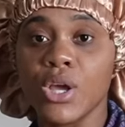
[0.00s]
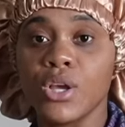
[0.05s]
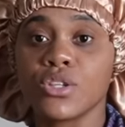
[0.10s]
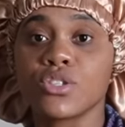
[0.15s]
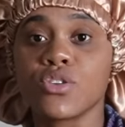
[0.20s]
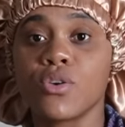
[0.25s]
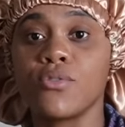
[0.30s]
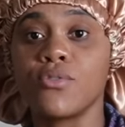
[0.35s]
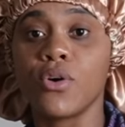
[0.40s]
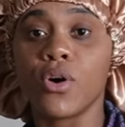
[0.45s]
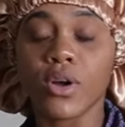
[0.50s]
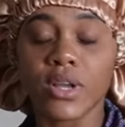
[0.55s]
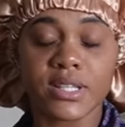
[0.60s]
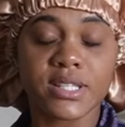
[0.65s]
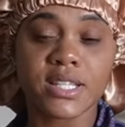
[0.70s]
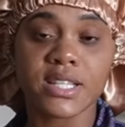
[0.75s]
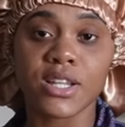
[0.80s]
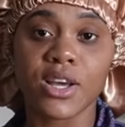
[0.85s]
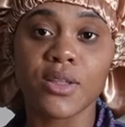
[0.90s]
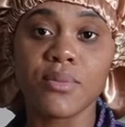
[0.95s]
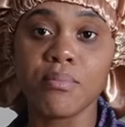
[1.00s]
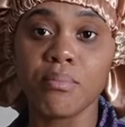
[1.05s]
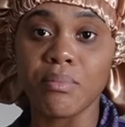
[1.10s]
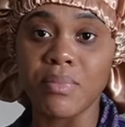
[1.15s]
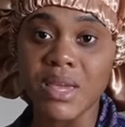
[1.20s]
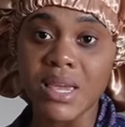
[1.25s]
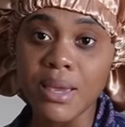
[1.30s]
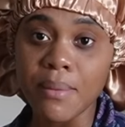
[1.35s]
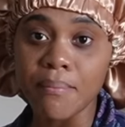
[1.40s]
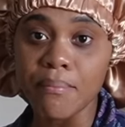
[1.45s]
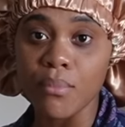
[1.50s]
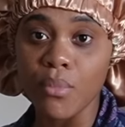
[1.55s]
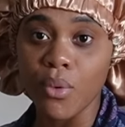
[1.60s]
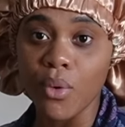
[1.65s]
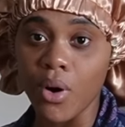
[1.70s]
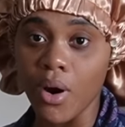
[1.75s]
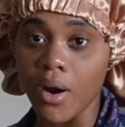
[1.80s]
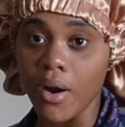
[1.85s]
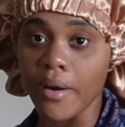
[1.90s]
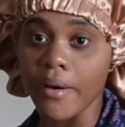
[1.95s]
So focusing on me
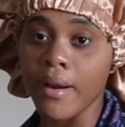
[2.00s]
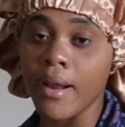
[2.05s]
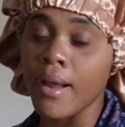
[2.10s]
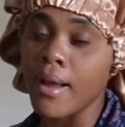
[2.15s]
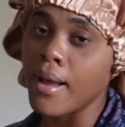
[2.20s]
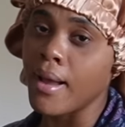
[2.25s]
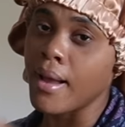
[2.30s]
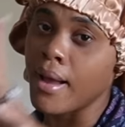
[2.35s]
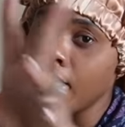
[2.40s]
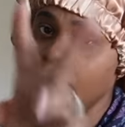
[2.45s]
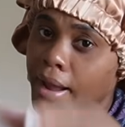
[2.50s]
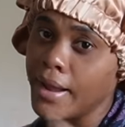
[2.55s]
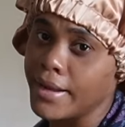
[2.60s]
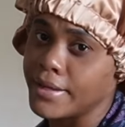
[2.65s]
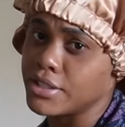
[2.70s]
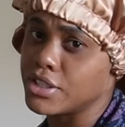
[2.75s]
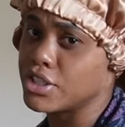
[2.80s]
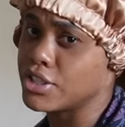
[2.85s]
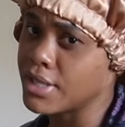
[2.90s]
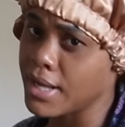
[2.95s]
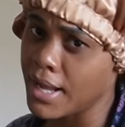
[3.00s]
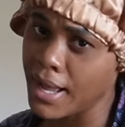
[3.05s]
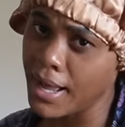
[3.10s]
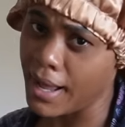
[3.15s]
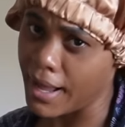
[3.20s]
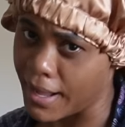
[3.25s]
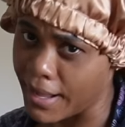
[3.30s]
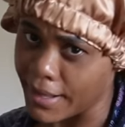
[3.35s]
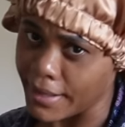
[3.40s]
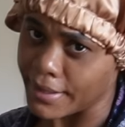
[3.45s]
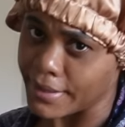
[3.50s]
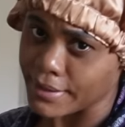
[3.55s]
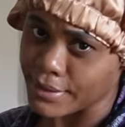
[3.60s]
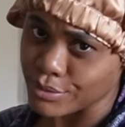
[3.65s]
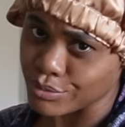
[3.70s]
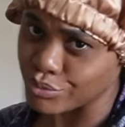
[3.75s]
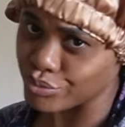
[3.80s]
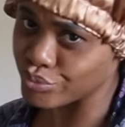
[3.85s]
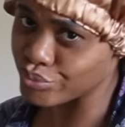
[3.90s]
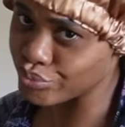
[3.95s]
more and child.
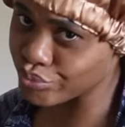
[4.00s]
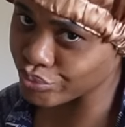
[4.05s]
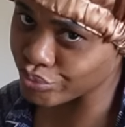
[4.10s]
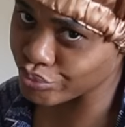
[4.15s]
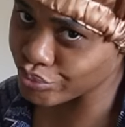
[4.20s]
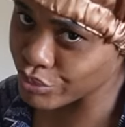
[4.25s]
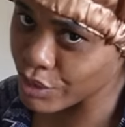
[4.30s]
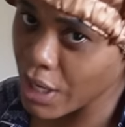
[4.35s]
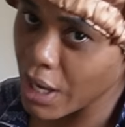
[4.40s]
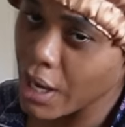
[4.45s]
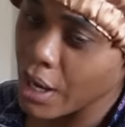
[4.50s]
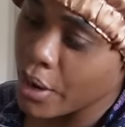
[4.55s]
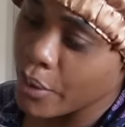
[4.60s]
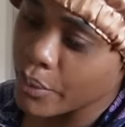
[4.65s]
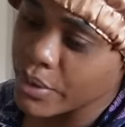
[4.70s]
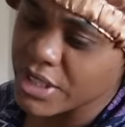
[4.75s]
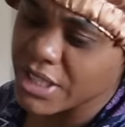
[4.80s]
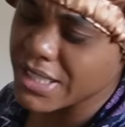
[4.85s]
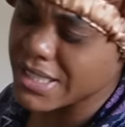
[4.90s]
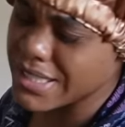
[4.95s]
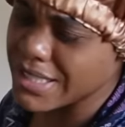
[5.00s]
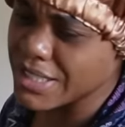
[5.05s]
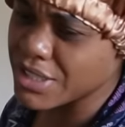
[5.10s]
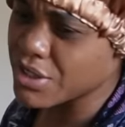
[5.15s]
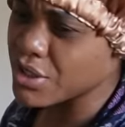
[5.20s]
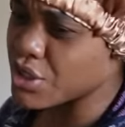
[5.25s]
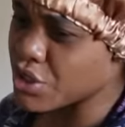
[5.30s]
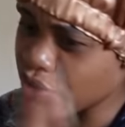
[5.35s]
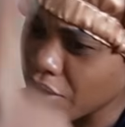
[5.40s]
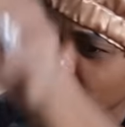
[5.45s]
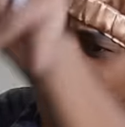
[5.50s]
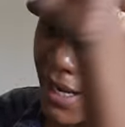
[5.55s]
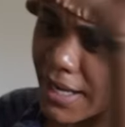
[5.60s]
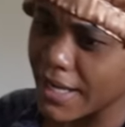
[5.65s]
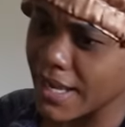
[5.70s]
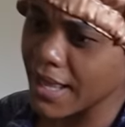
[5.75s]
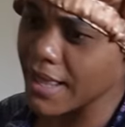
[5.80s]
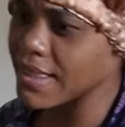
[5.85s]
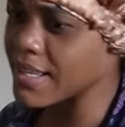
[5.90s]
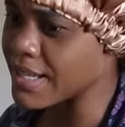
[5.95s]
We just need to try and
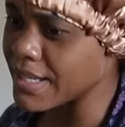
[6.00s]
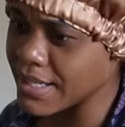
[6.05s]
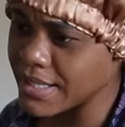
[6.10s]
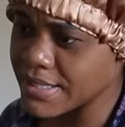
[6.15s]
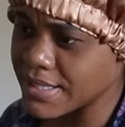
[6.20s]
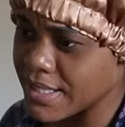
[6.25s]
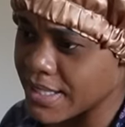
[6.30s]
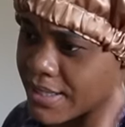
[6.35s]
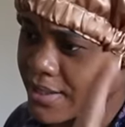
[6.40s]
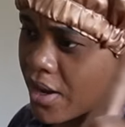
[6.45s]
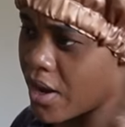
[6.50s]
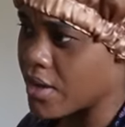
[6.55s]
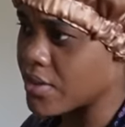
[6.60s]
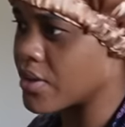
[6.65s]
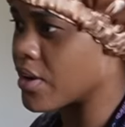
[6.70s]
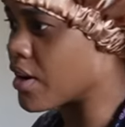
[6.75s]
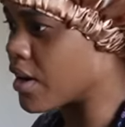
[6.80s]
get the eating under